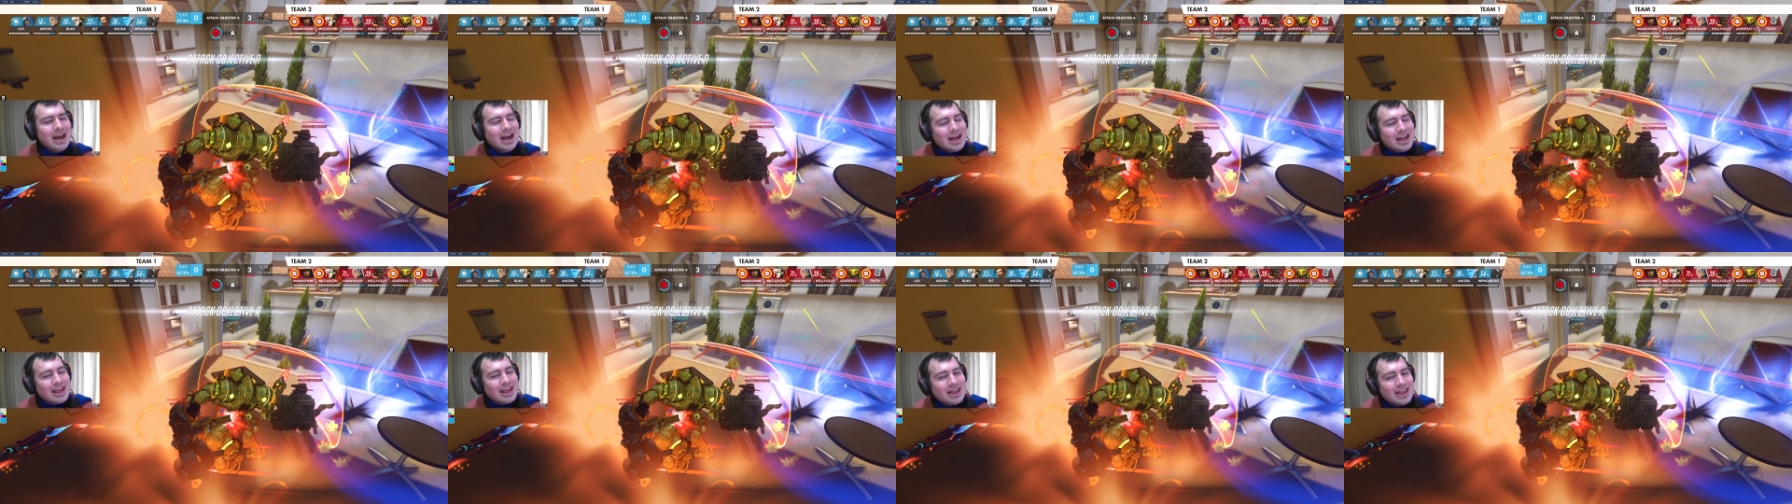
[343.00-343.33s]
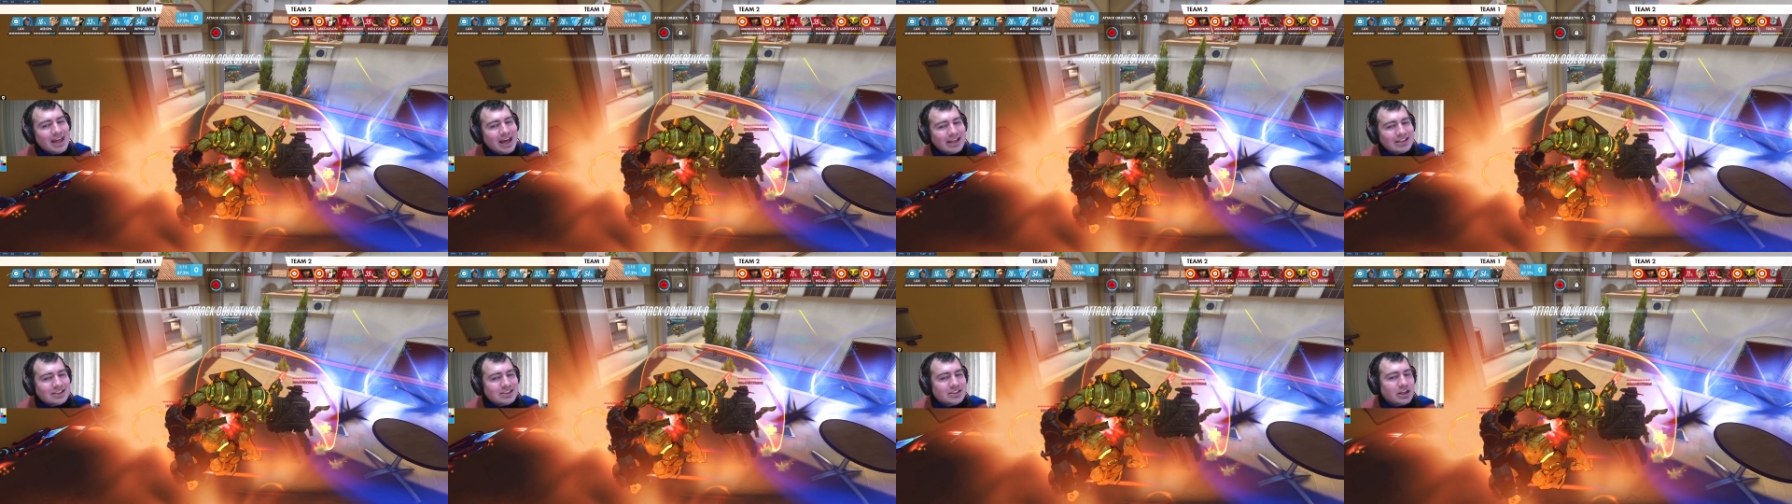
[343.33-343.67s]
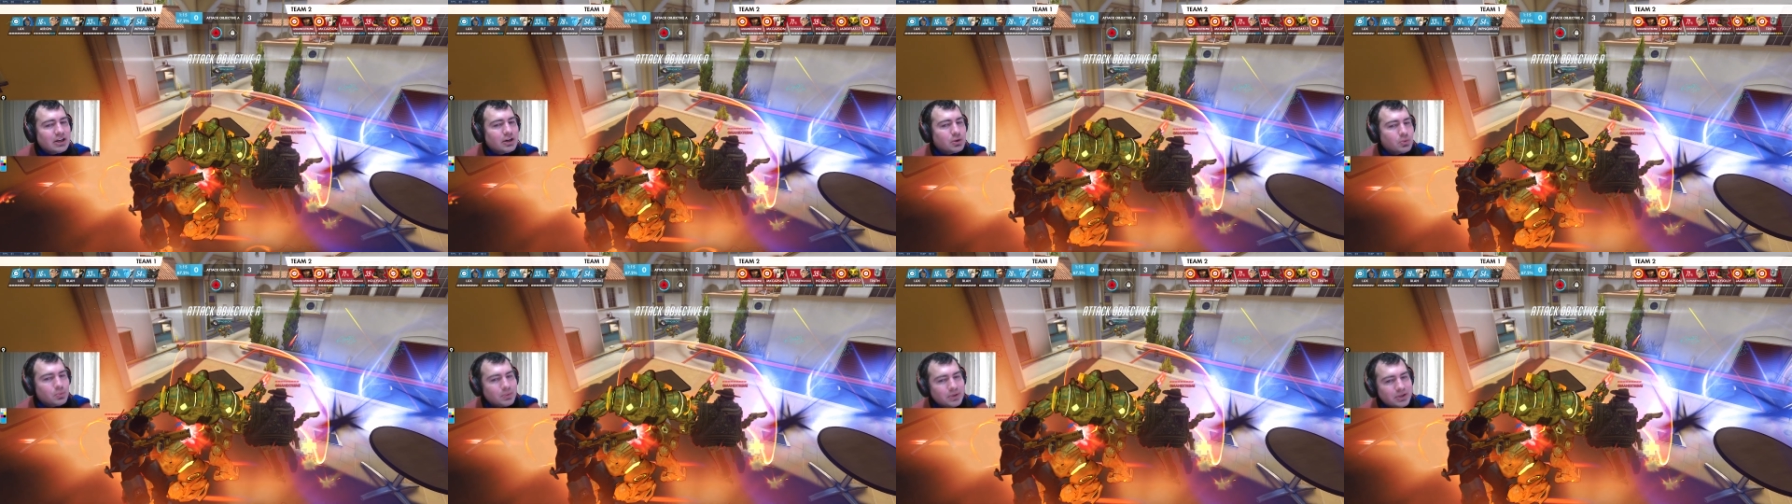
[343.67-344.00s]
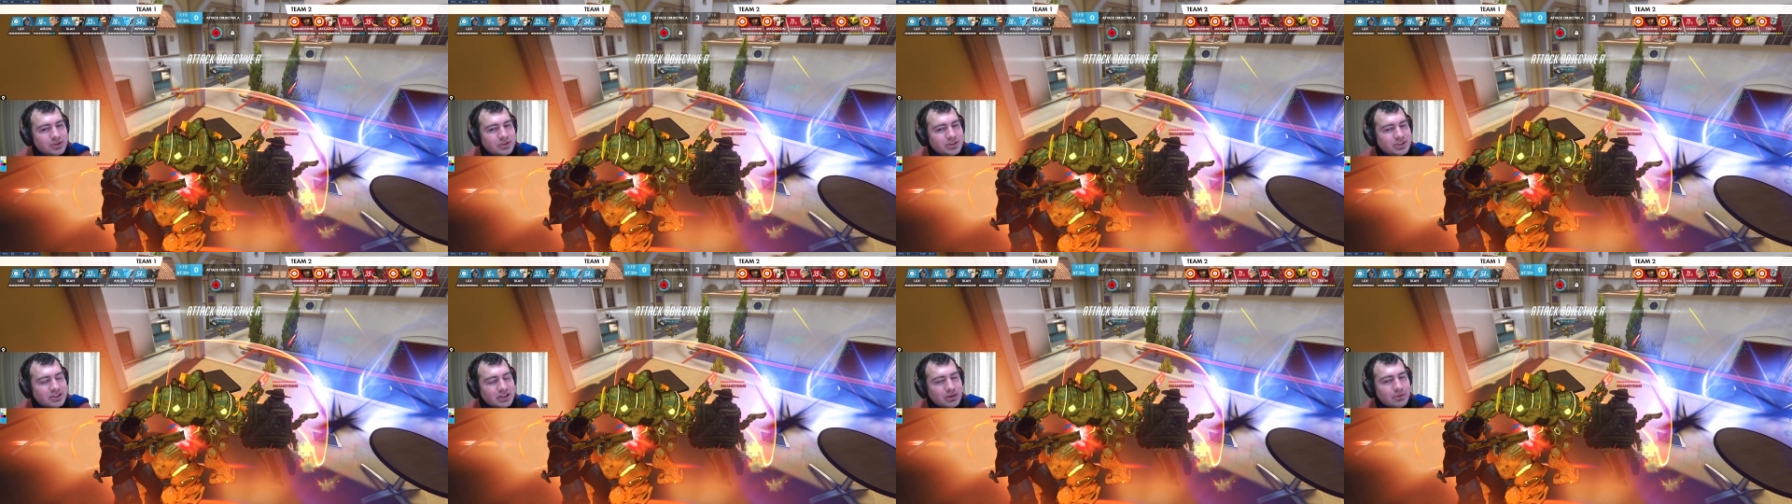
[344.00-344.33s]
That's not a
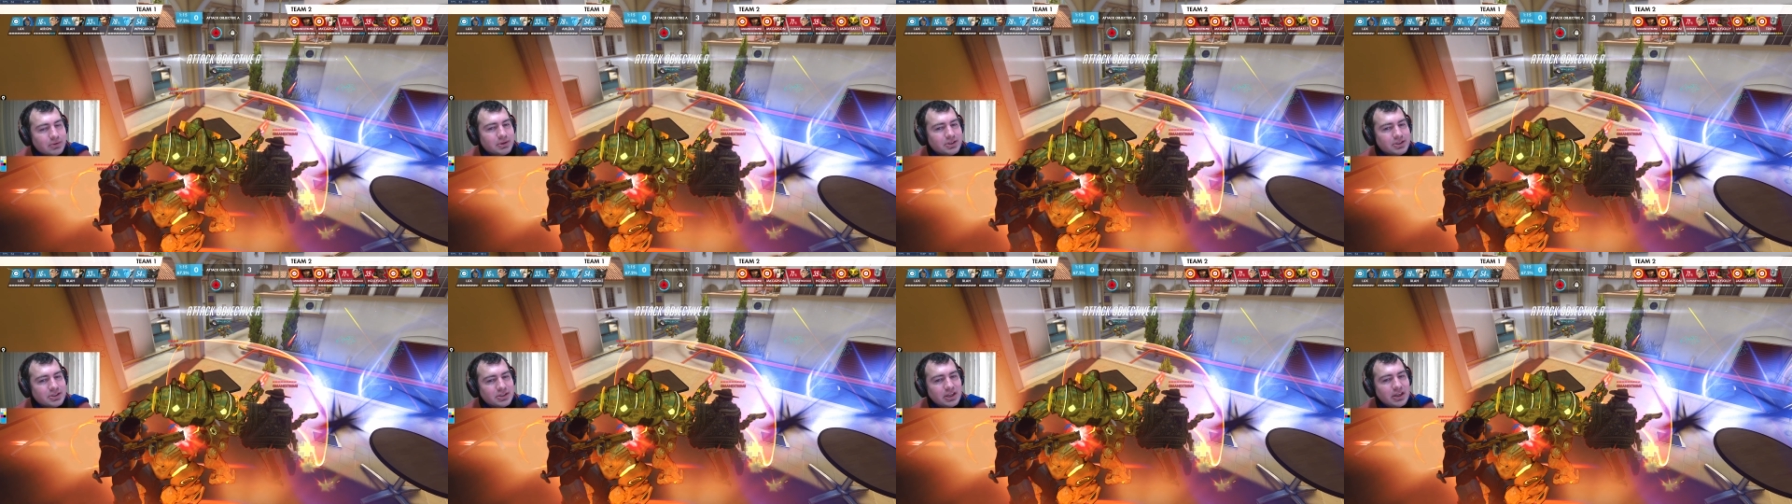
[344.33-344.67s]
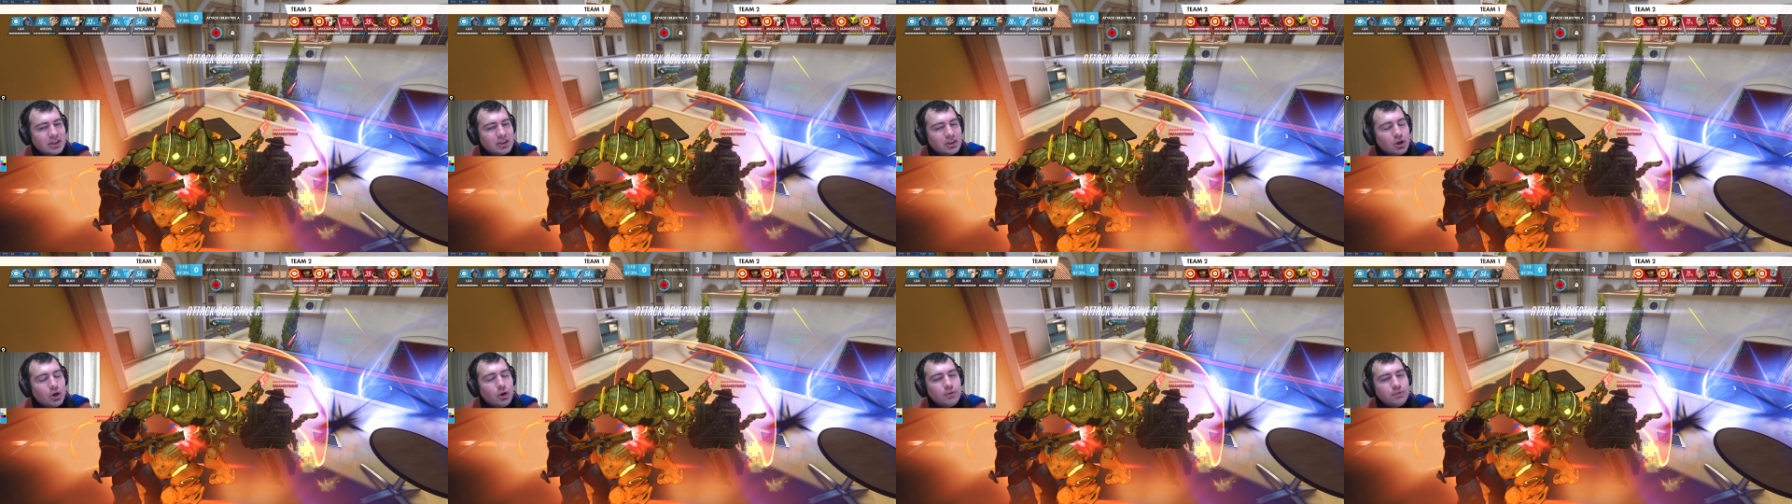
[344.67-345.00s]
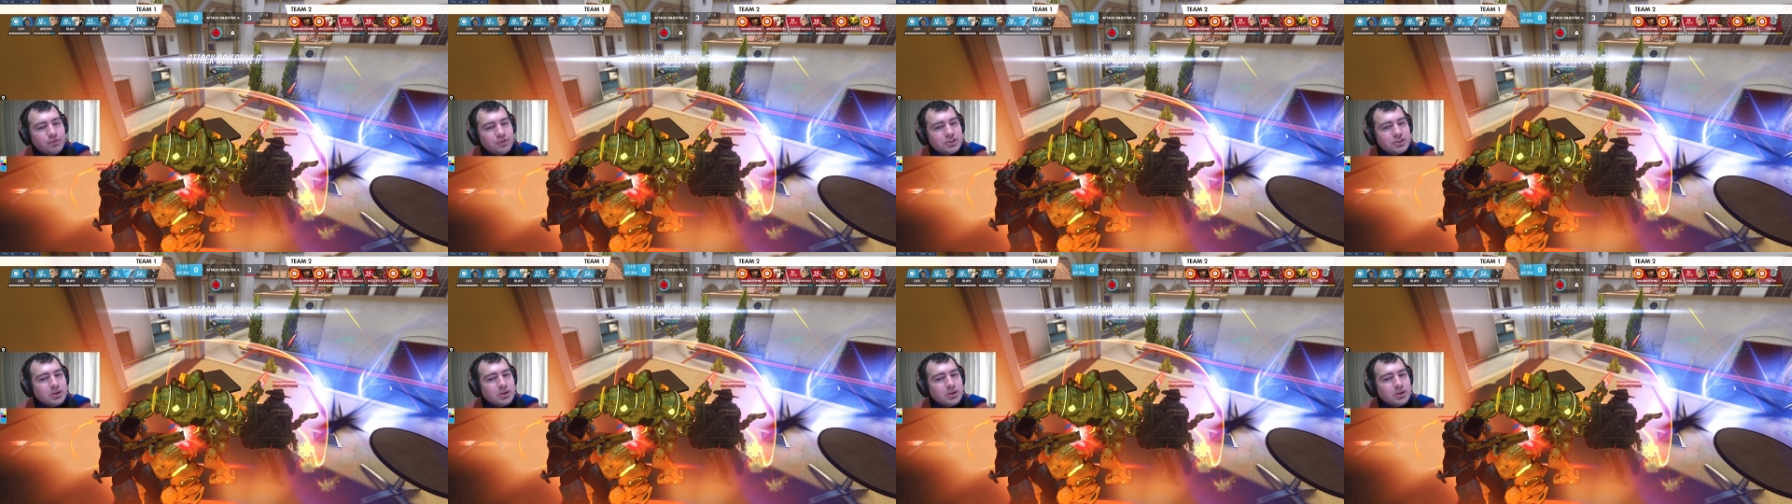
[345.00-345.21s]
real serious thing though for